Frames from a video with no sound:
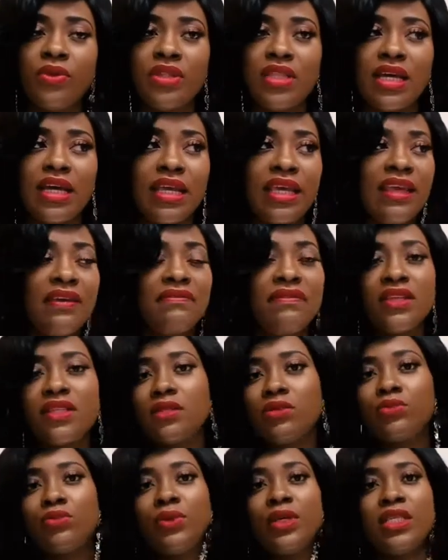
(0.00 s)
If it's
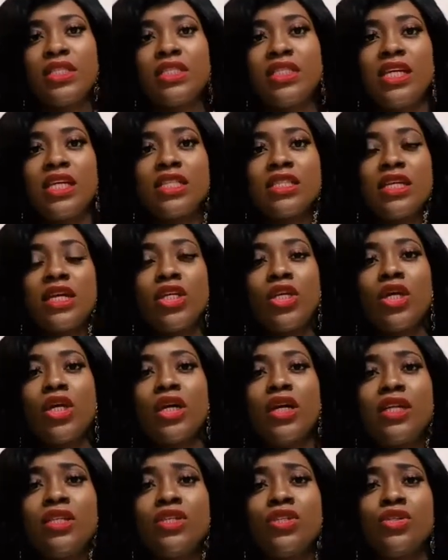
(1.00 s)
weekdays that you can't
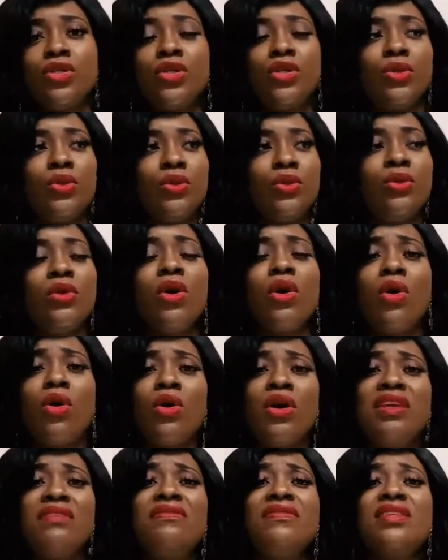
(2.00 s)
do, or if
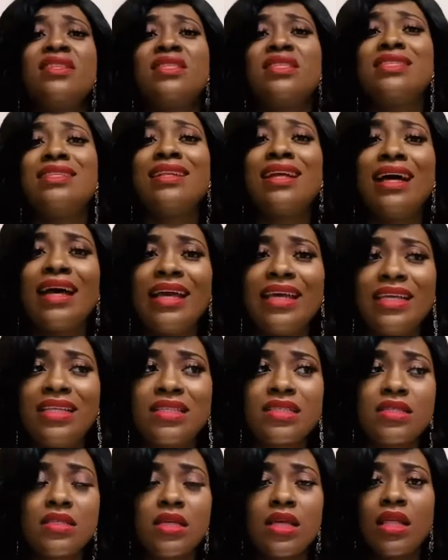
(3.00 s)
it's nights
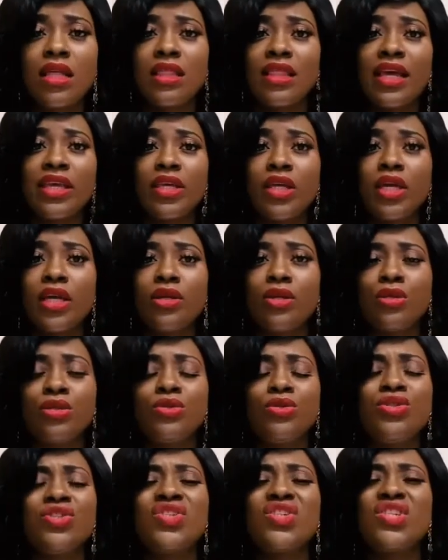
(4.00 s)
that you cannot do,
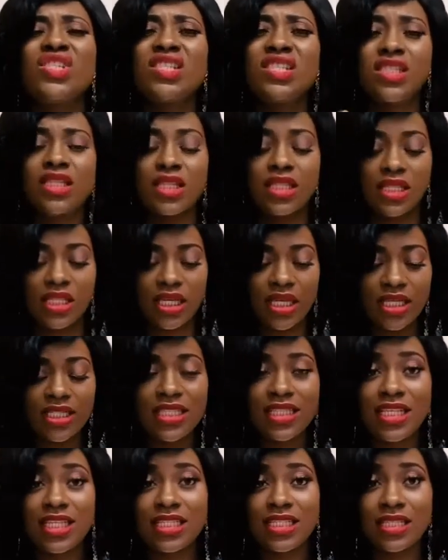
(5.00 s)
just this is
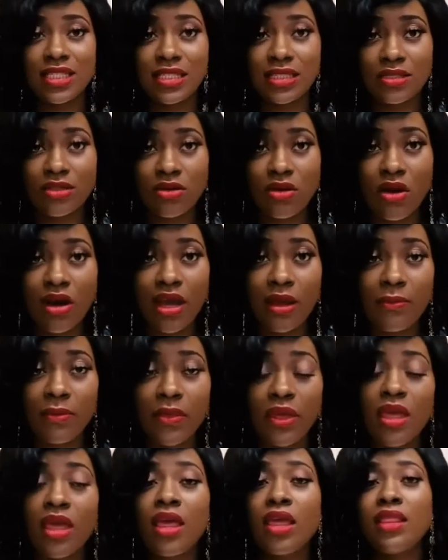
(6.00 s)
the time
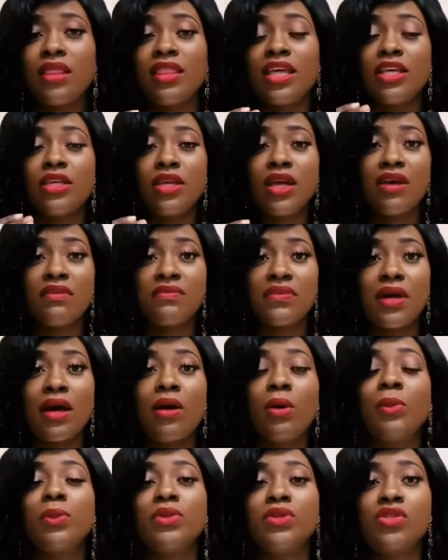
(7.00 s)
that you have that
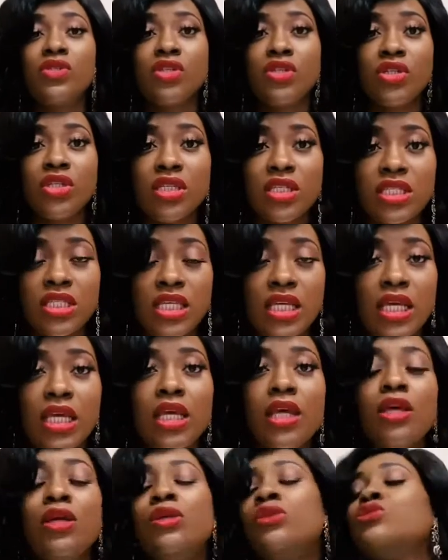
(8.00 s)
opportunity
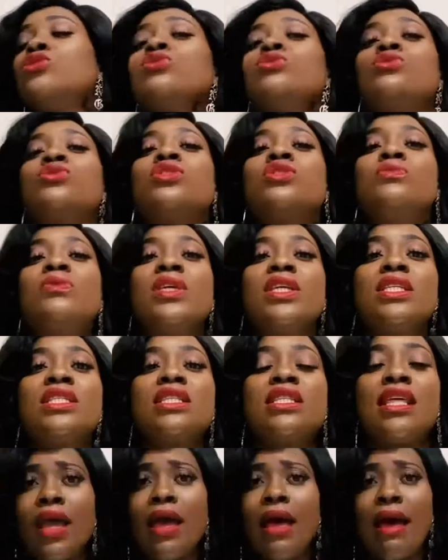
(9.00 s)
to speak to them
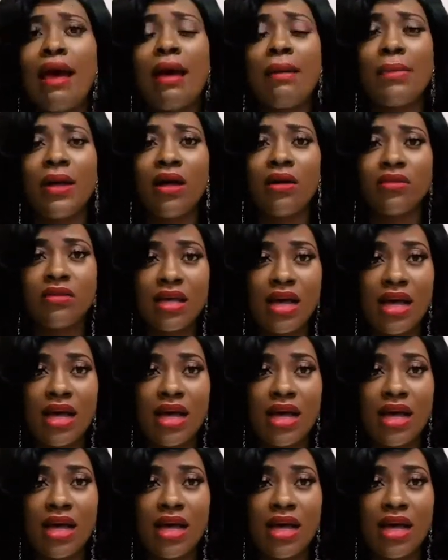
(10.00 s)
about that.